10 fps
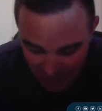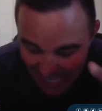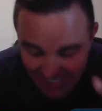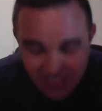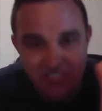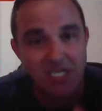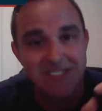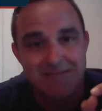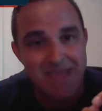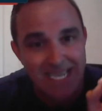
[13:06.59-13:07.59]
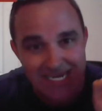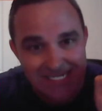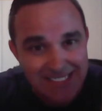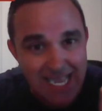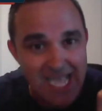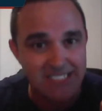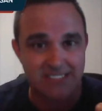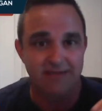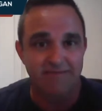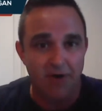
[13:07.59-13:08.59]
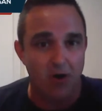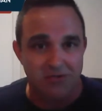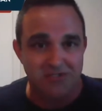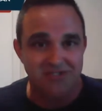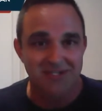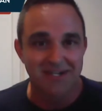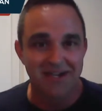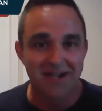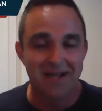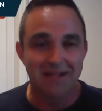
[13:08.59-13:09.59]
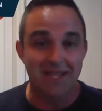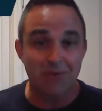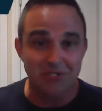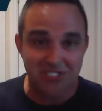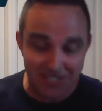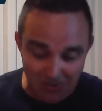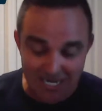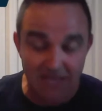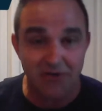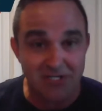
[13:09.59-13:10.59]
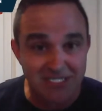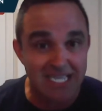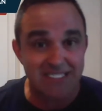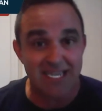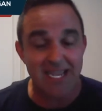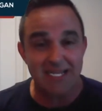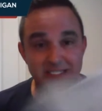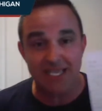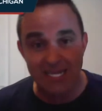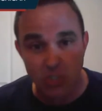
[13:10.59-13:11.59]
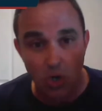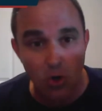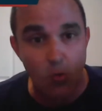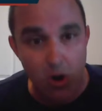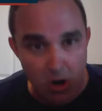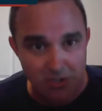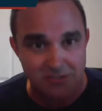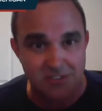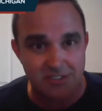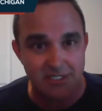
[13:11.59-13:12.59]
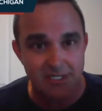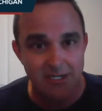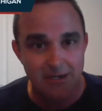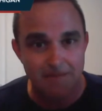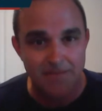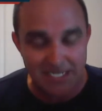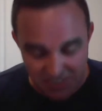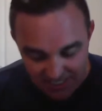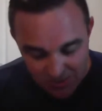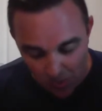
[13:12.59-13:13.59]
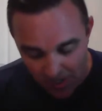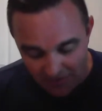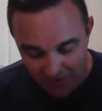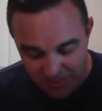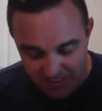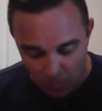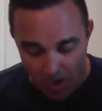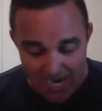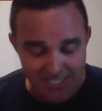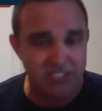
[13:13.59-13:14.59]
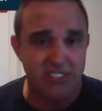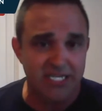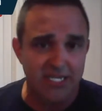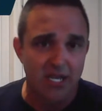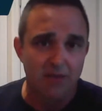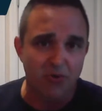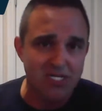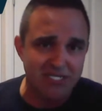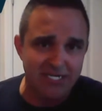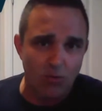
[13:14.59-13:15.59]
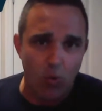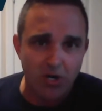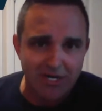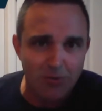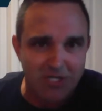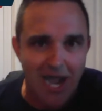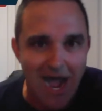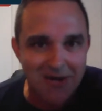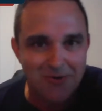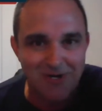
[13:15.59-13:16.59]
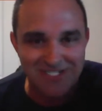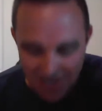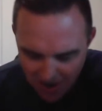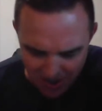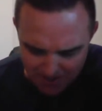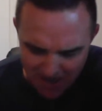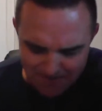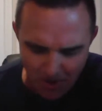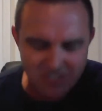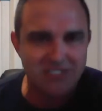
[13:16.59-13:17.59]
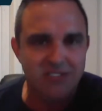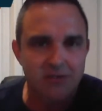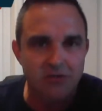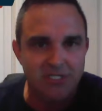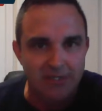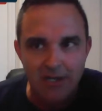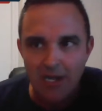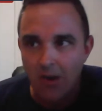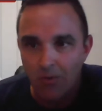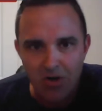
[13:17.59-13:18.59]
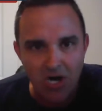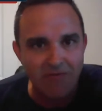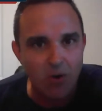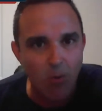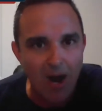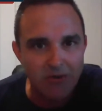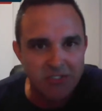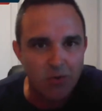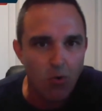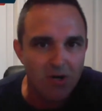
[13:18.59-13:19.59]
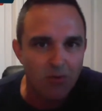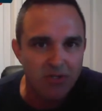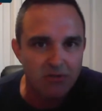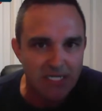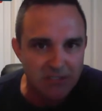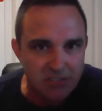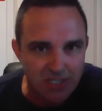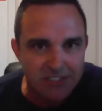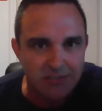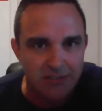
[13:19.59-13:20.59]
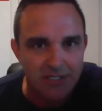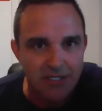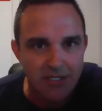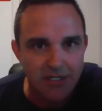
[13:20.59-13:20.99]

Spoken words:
black, it just doesn't make any sense, folks. Like, when she goes out there and says that, and it's her words, that she's going on there and says, why isn't the president working with Congress on a bipartisan solution? Well, Governor, why aren't you working with your legislature